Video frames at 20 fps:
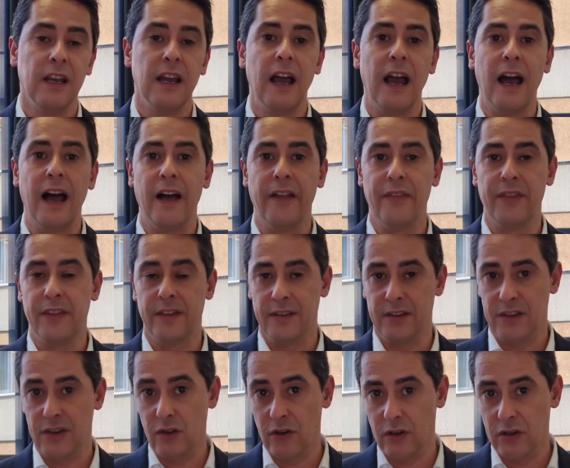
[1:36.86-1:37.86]
and the
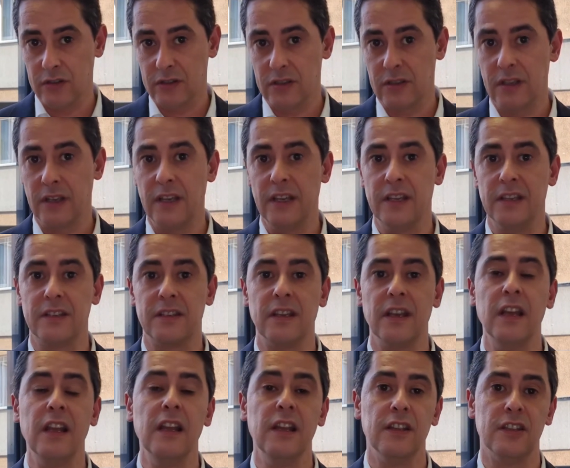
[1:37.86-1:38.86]
yacht is
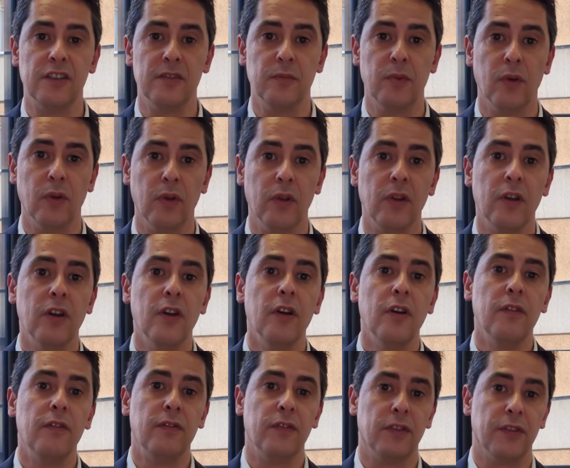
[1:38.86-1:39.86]
eligible
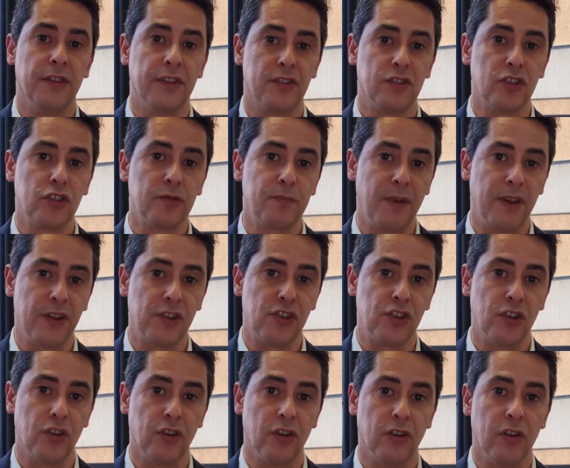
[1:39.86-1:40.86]
for the
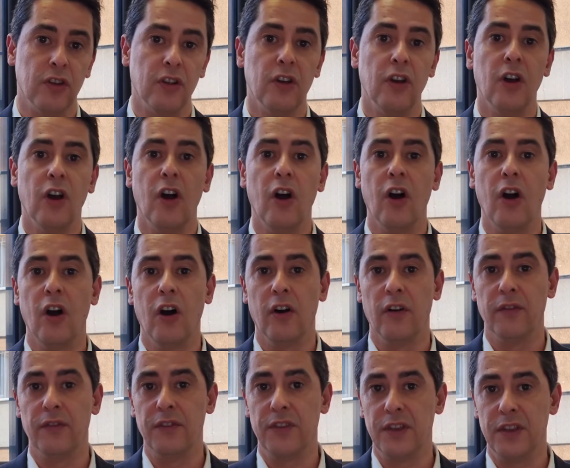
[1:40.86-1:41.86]
suspension
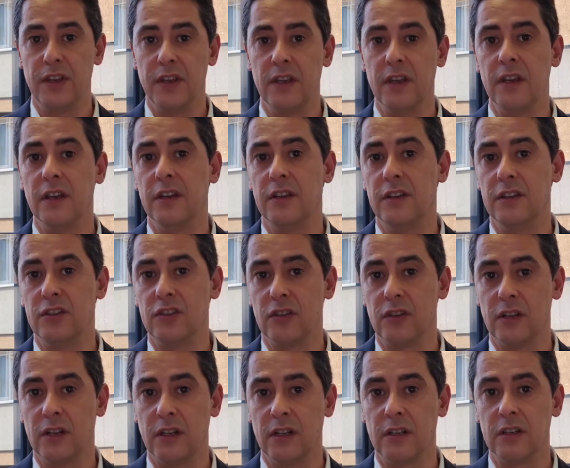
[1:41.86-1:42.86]
on the
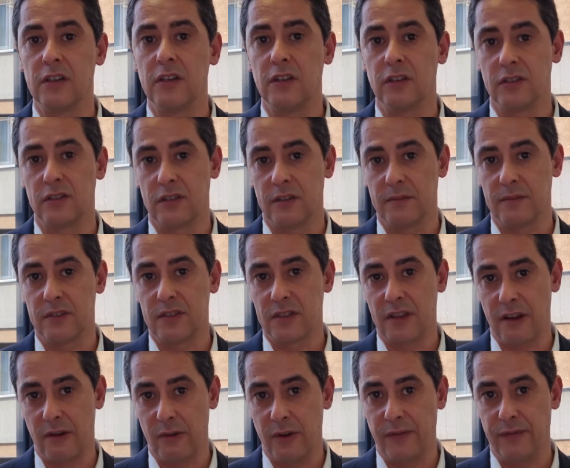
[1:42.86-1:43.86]
additional customs
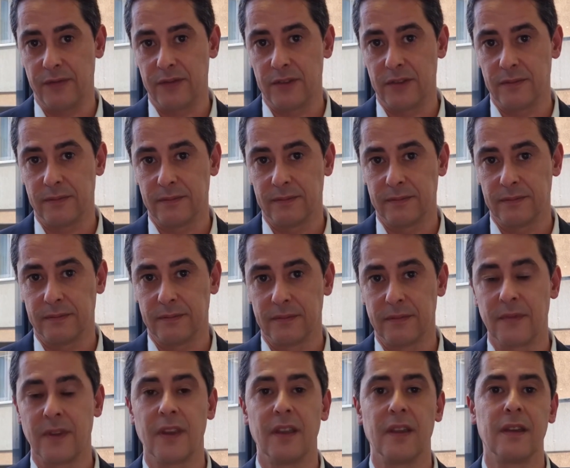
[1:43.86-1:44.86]
tariffs.
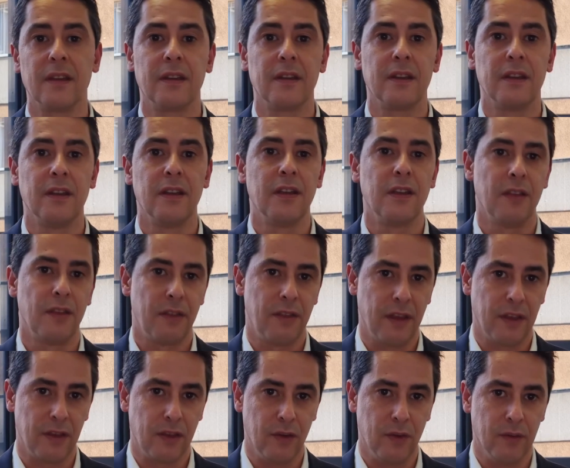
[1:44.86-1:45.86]

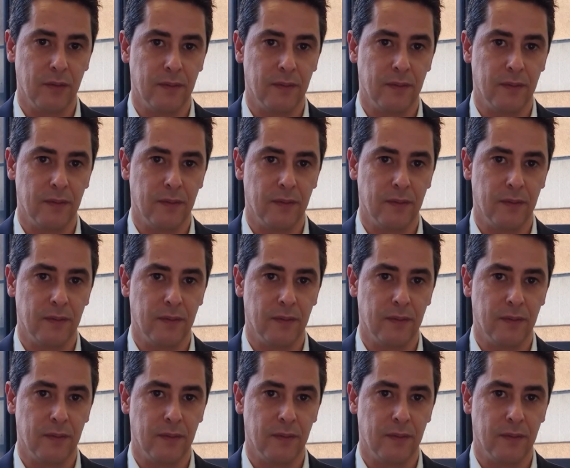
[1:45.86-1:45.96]
Thank you.